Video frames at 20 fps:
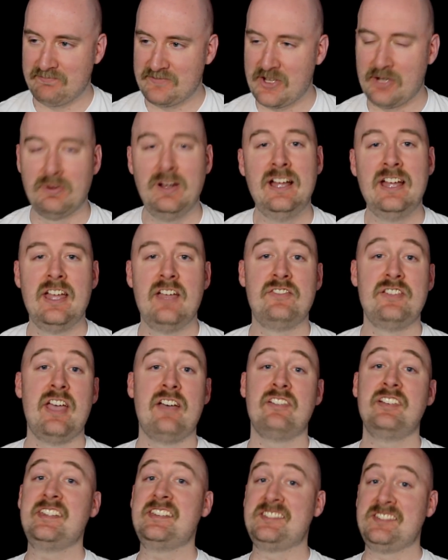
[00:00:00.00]
So if you
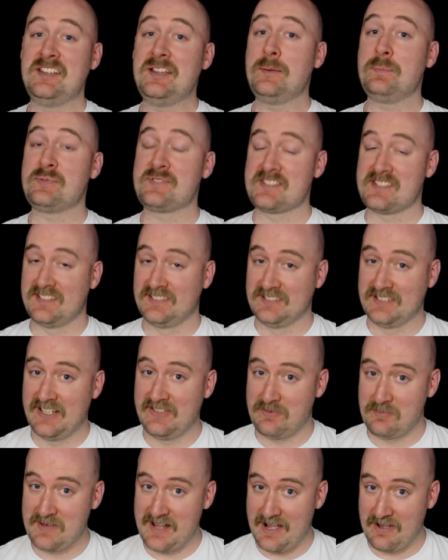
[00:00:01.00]
have any tips, leave
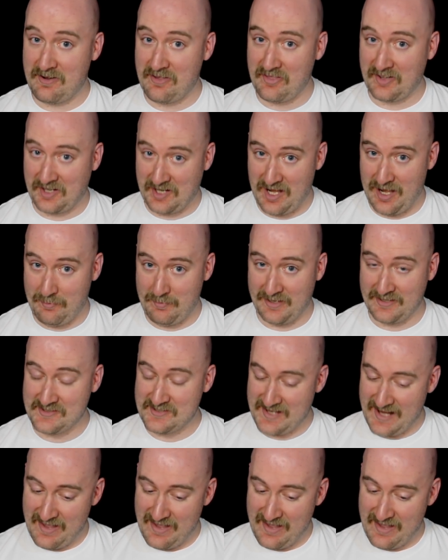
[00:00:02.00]
them down in the comments,